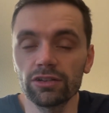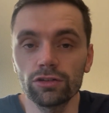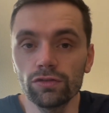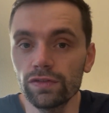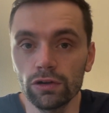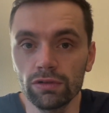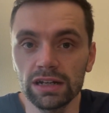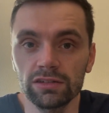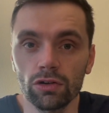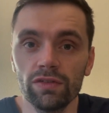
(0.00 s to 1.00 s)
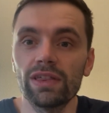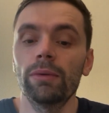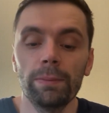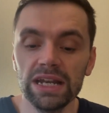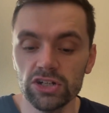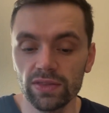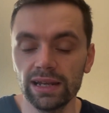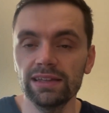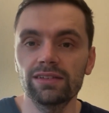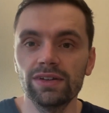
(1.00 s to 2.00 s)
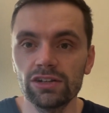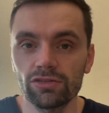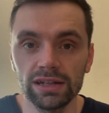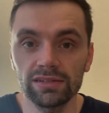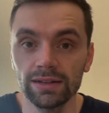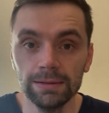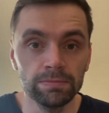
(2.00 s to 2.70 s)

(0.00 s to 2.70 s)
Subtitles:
I do feel really sorry for them. I mentioned the list of injuries.